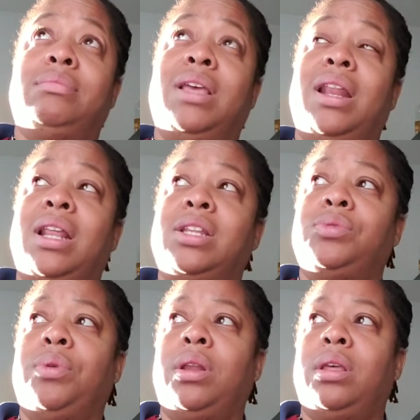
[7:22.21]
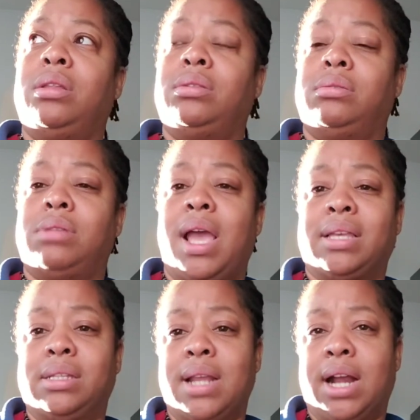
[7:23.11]
And I just want to
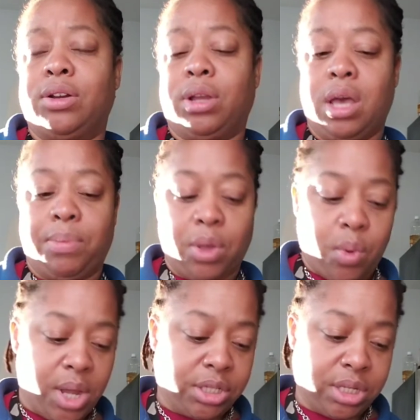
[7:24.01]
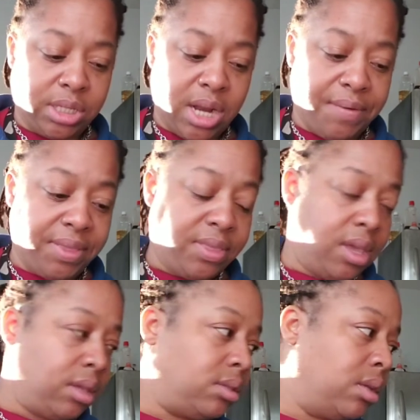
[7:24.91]
ask the doctor a couple questions and
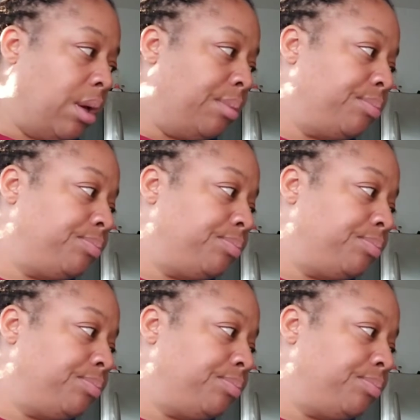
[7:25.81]
everything. So,